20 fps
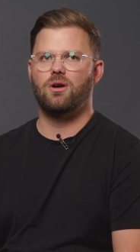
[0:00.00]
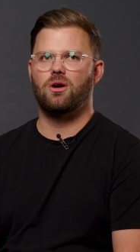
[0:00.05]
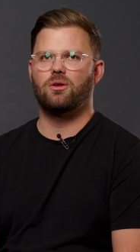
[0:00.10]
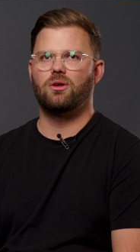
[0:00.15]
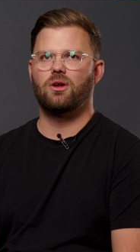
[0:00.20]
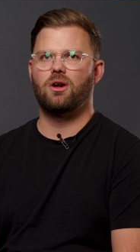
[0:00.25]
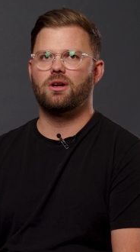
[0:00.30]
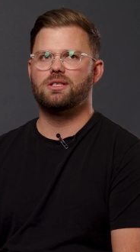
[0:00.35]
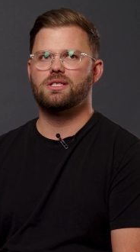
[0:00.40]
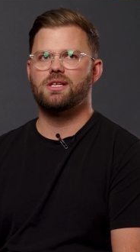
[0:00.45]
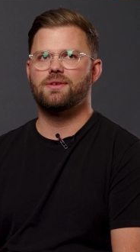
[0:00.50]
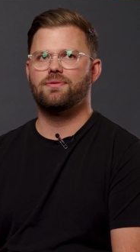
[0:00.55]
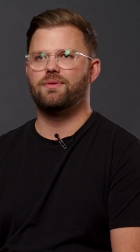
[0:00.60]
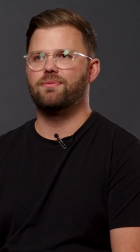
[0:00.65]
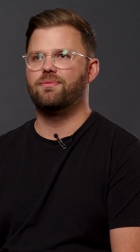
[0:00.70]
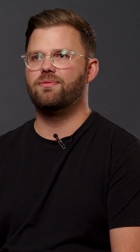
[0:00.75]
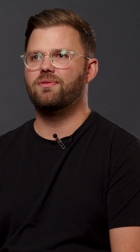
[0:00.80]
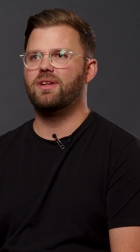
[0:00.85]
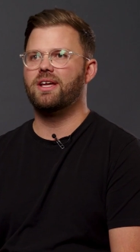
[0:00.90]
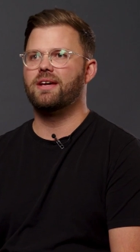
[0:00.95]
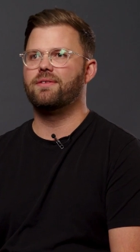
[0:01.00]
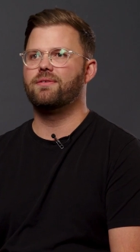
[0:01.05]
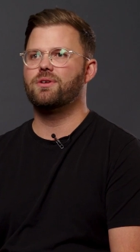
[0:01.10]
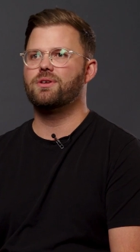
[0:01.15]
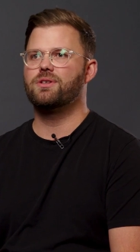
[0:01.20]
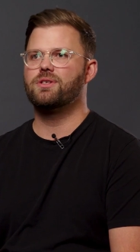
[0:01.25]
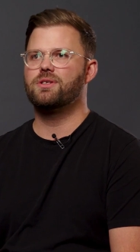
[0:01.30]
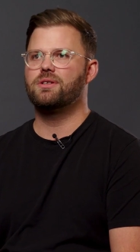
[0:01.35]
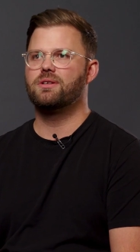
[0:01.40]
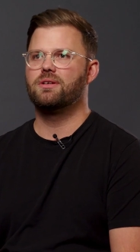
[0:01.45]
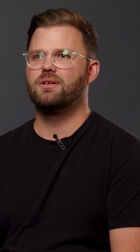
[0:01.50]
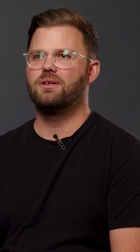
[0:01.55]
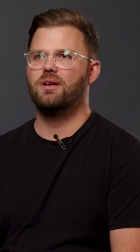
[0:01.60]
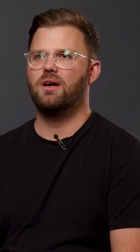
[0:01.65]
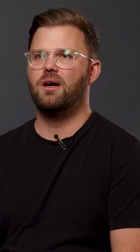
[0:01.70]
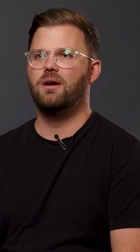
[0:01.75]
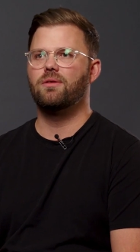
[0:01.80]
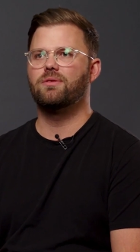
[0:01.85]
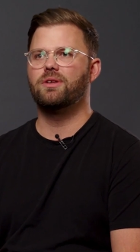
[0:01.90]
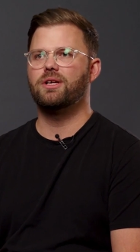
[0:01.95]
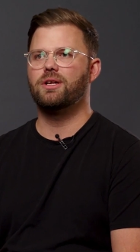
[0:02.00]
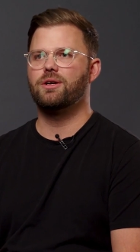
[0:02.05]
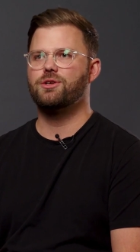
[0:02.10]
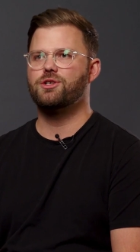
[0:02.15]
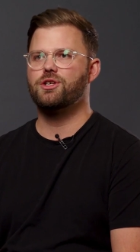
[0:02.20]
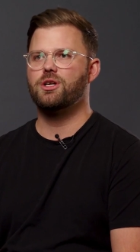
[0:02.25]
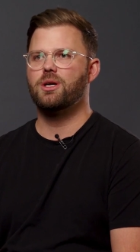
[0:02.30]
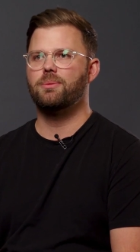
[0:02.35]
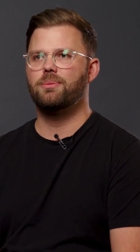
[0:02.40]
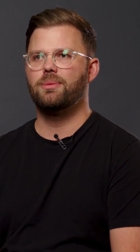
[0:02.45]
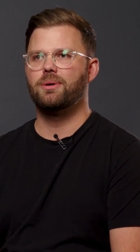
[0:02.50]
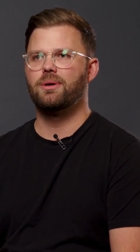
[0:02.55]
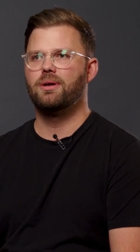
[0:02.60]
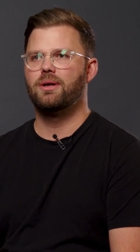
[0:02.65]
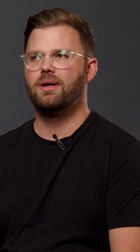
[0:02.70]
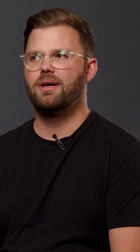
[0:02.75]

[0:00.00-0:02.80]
are a lot of different flavors of leadership,